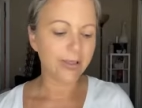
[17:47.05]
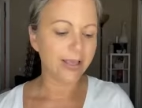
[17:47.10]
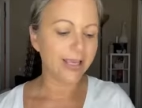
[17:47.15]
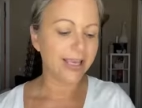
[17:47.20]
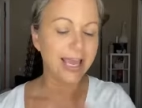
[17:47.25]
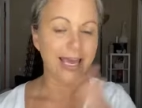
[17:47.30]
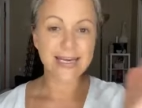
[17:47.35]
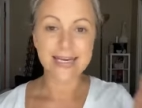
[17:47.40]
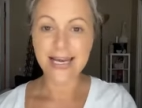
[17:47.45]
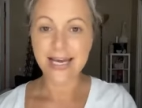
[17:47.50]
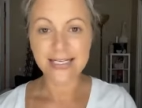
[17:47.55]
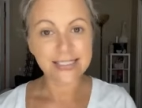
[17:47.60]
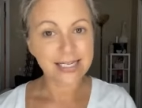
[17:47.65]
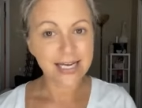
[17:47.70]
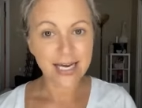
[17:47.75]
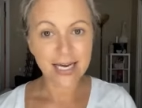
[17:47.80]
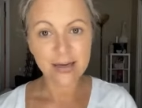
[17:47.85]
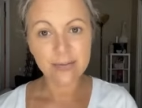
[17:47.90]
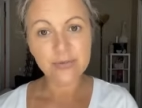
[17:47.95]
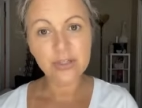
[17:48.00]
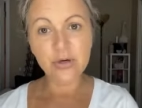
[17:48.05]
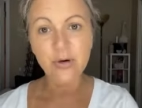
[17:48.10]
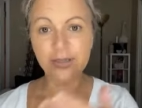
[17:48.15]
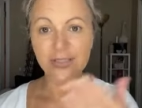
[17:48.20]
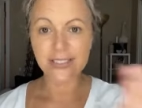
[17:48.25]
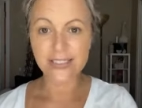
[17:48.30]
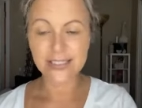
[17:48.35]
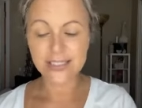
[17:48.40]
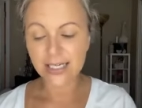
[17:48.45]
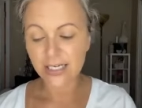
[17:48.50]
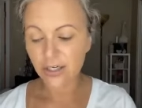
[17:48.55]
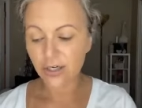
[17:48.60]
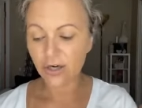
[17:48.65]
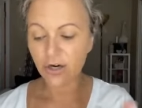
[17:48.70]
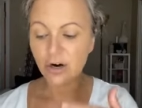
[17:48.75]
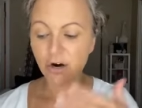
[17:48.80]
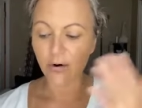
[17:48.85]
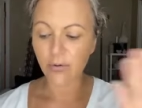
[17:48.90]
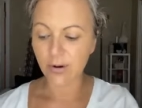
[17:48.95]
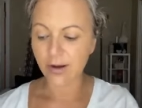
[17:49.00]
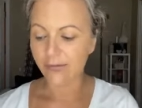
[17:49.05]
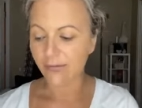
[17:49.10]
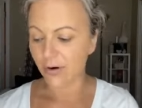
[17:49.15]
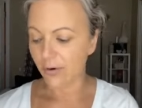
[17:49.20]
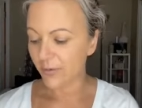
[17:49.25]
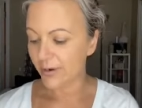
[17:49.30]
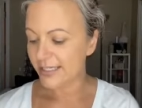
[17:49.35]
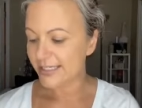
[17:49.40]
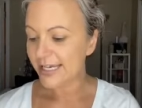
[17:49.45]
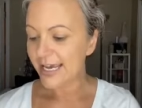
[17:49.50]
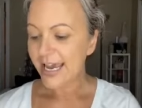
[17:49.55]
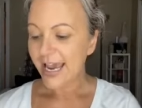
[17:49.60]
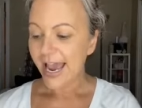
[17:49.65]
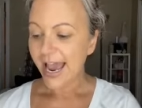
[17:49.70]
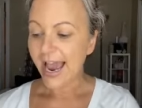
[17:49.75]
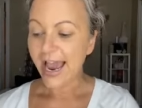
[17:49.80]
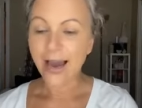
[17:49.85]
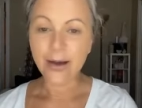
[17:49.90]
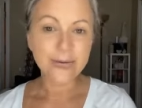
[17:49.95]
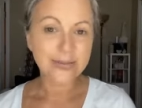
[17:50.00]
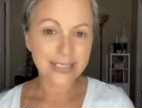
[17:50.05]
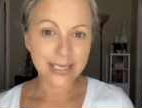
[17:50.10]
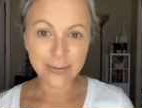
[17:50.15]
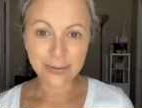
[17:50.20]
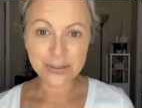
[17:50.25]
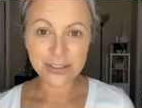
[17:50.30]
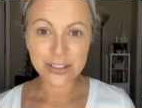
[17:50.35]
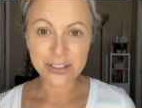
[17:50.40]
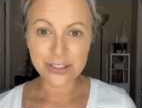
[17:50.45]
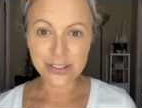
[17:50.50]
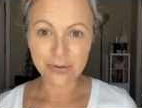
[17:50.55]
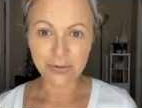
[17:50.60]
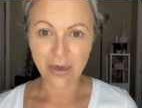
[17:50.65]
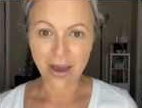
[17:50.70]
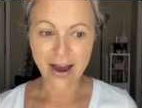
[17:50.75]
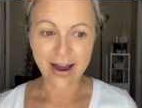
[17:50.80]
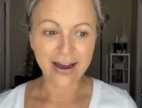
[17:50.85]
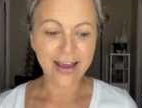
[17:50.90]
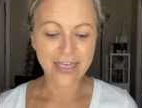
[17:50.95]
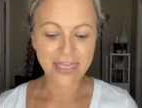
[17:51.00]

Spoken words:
like at nighttime to go out to dinner or whatever it was, I was able to do that.